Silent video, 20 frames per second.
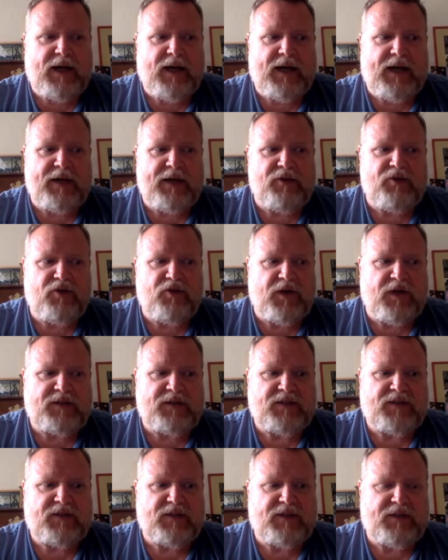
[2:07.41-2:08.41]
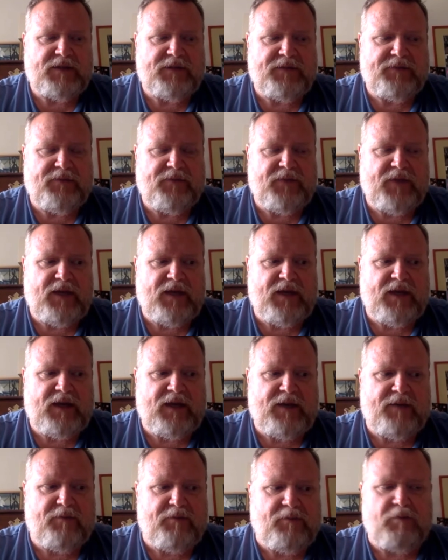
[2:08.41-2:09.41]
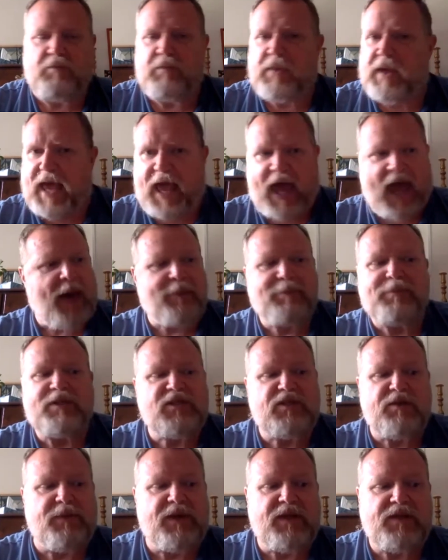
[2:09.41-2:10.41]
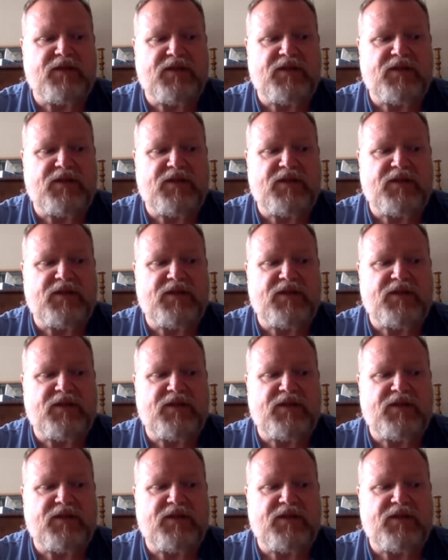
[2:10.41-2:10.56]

I just happened to meet